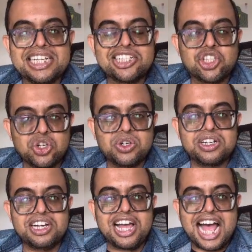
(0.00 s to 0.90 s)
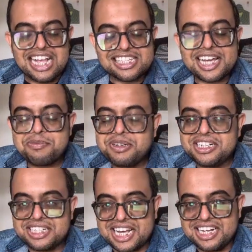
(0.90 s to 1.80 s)
So, as I have
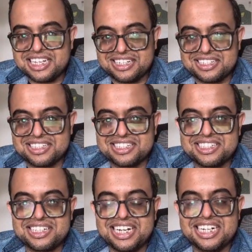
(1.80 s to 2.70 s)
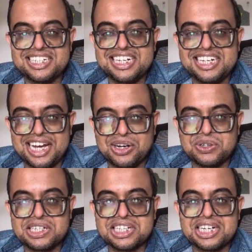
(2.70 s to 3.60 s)
been telling until
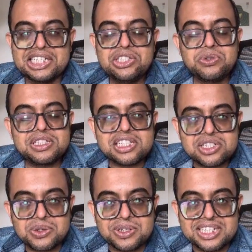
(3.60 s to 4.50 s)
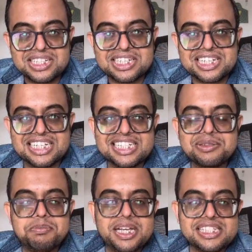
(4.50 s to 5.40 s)
now, a user story is
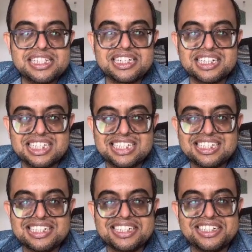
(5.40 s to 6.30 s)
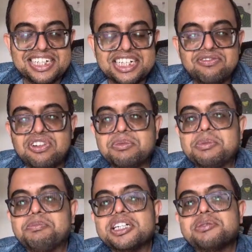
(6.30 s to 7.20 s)
basically written from the
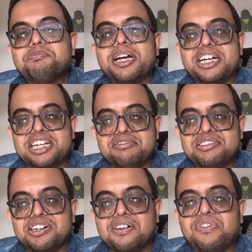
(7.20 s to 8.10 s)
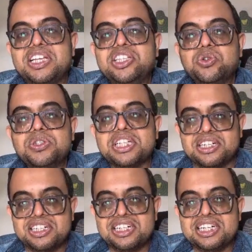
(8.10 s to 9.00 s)
perspective of the user,
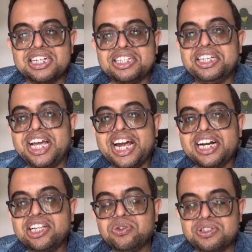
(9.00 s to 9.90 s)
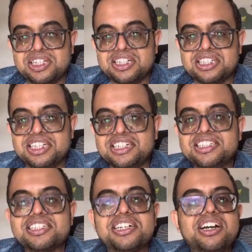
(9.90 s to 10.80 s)
the end user. There is
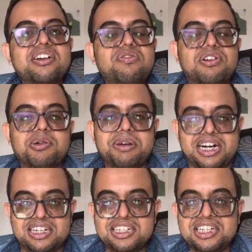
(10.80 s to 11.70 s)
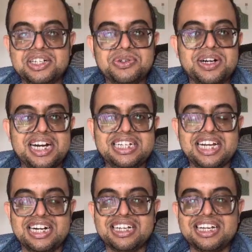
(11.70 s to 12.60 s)
a certain format to write
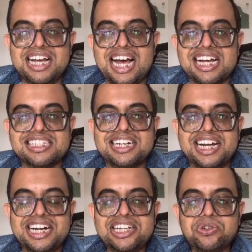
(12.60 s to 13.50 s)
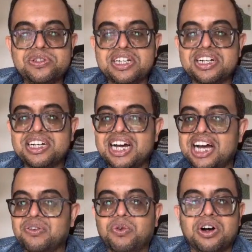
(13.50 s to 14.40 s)
that. As an end user,
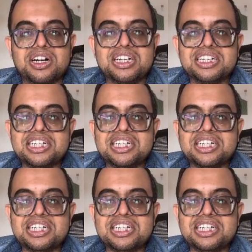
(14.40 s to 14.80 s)
I want